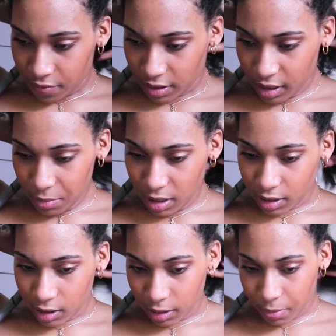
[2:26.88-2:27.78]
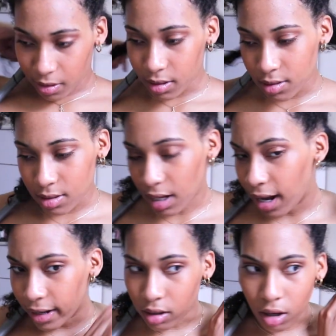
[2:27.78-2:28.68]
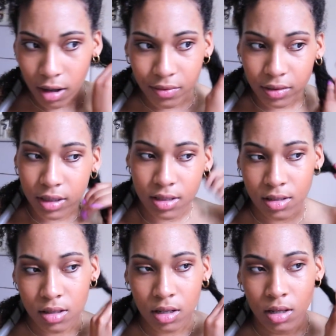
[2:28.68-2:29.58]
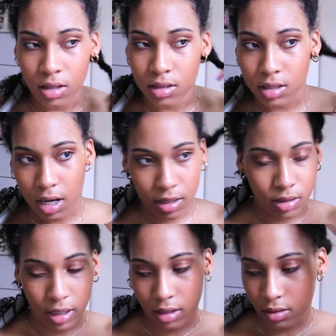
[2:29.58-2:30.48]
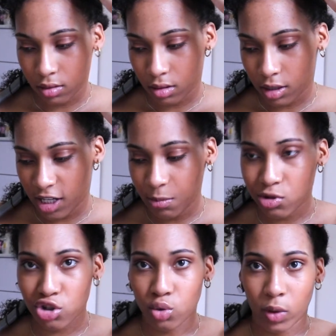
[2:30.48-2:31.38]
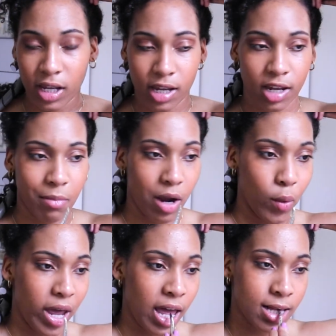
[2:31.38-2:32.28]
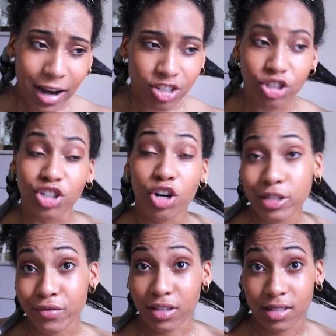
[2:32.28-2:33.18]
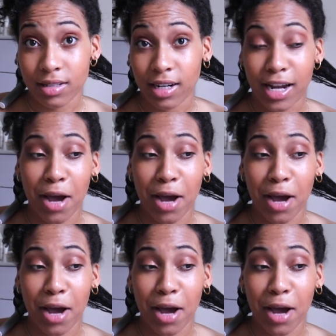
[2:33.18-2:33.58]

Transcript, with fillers: feel like i'm gonna clip this side off because it's kind of like keeps swinging in my way. Who actually knows if this is gonna